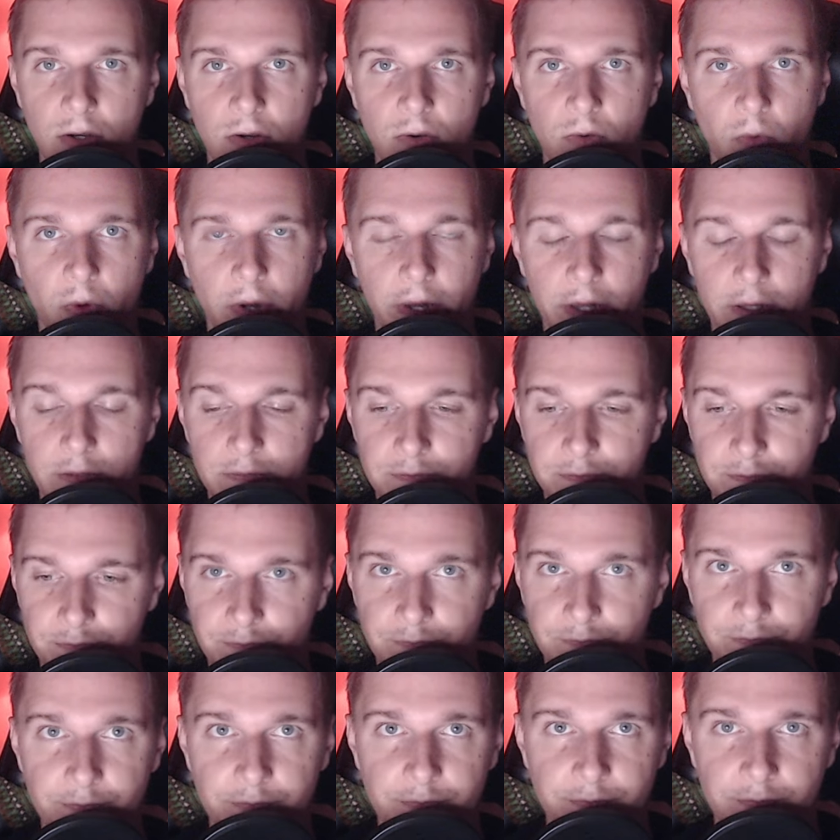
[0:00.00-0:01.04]
Well,
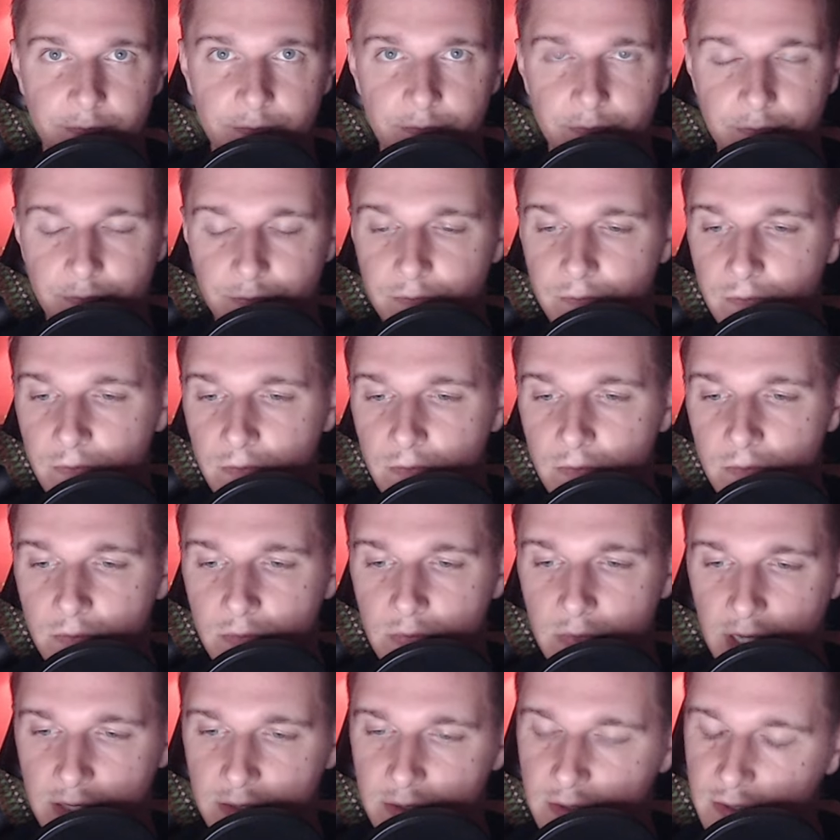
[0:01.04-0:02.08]

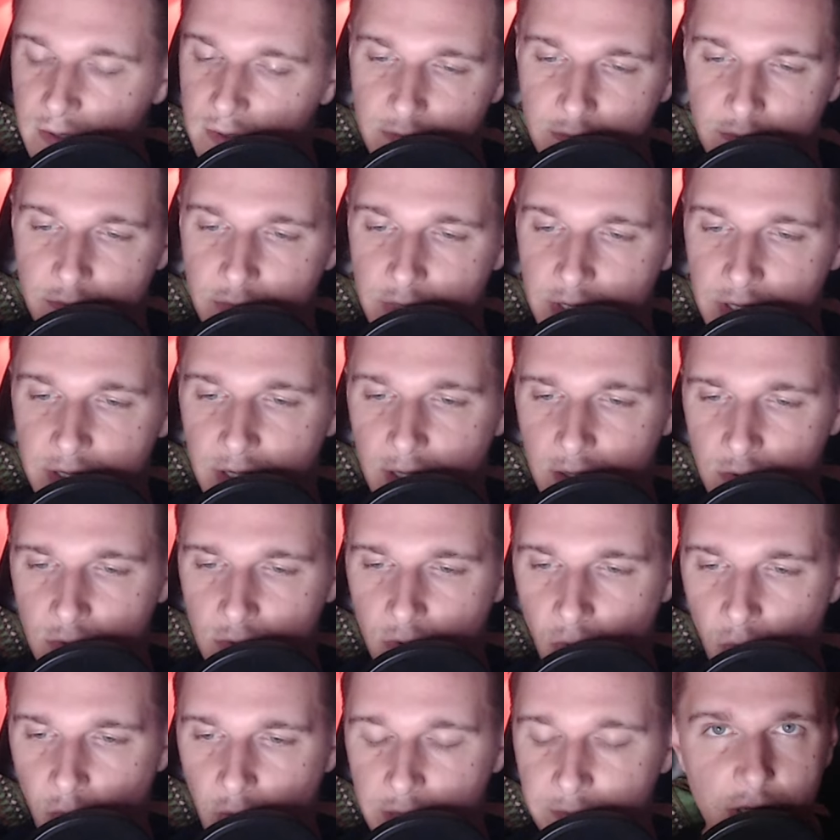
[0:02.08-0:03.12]
that did not go
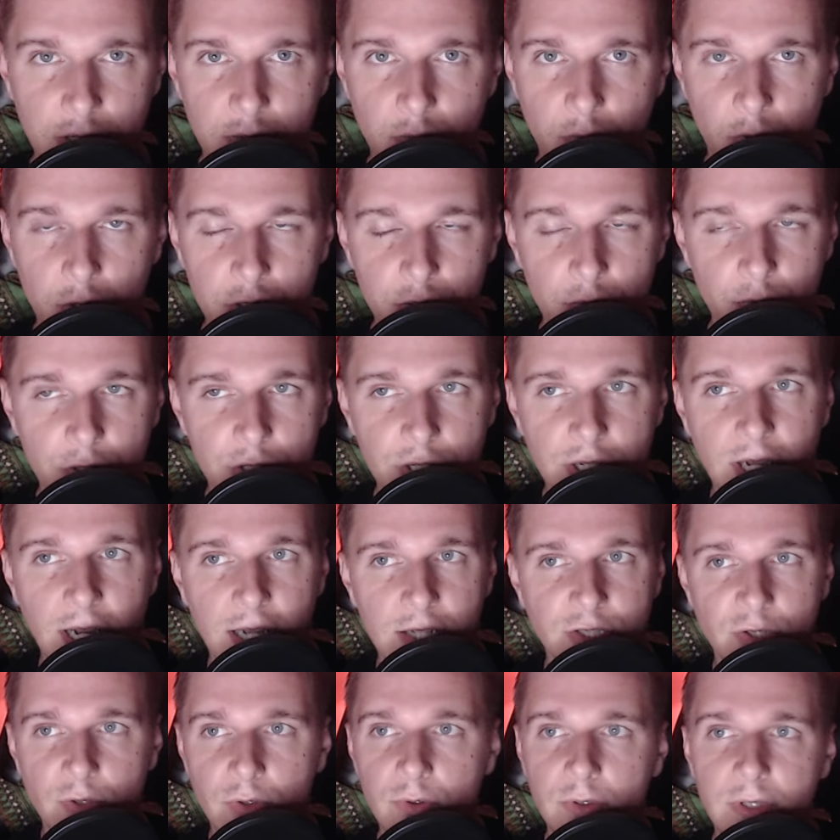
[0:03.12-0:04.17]
well. What's Gucci guys?
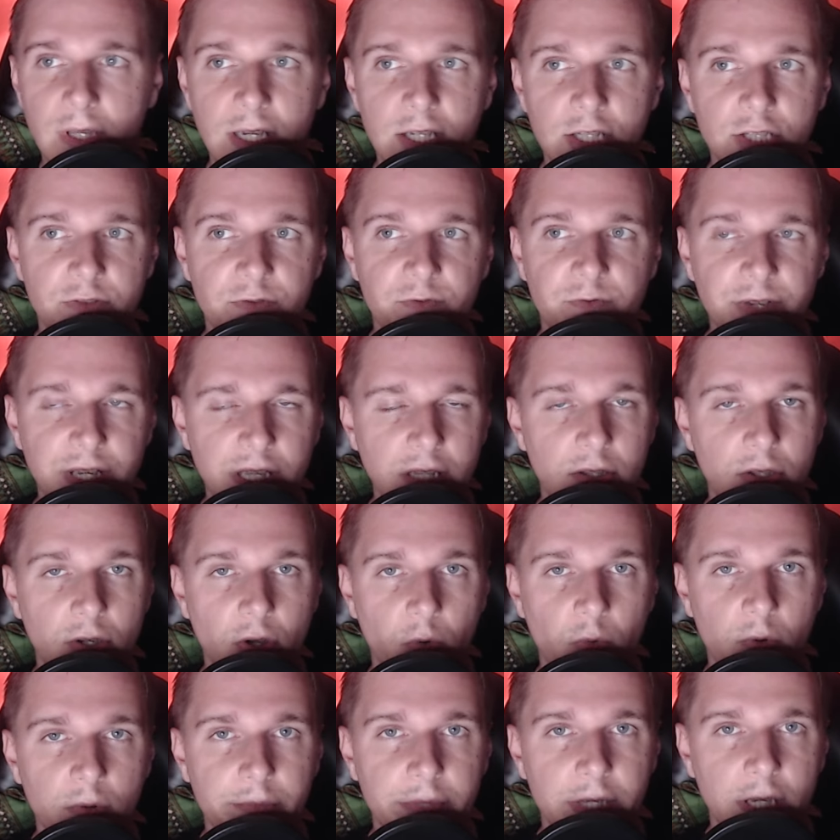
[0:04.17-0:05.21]
So today's video
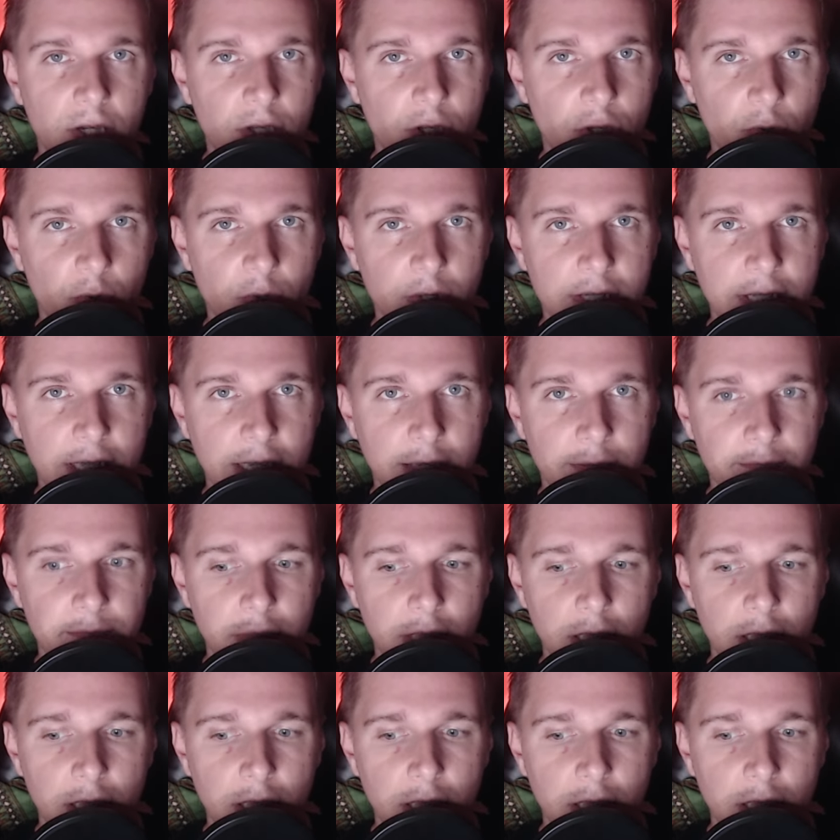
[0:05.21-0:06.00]
will be a Q&A.